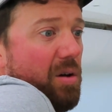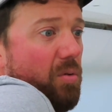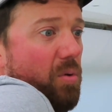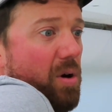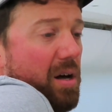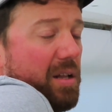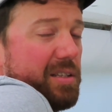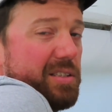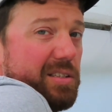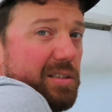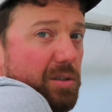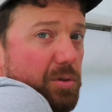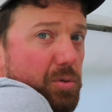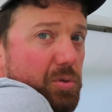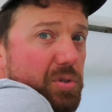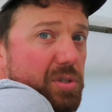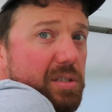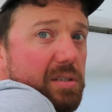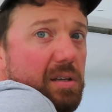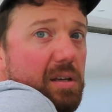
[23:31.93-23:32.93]
while it's
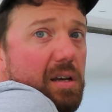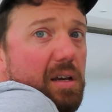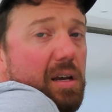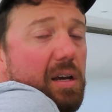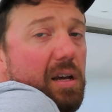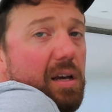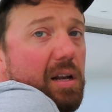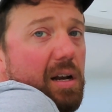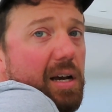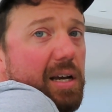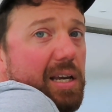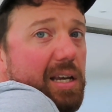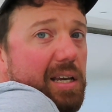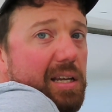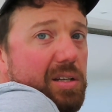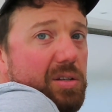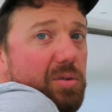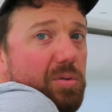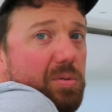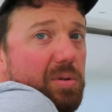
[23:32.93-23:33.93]
loose, and I can
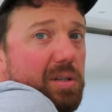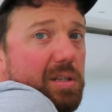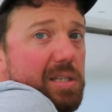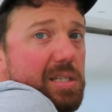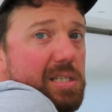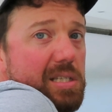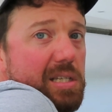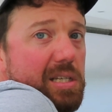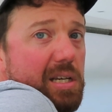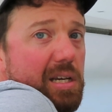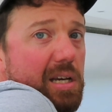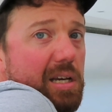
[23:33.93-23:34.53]
get to it real easy.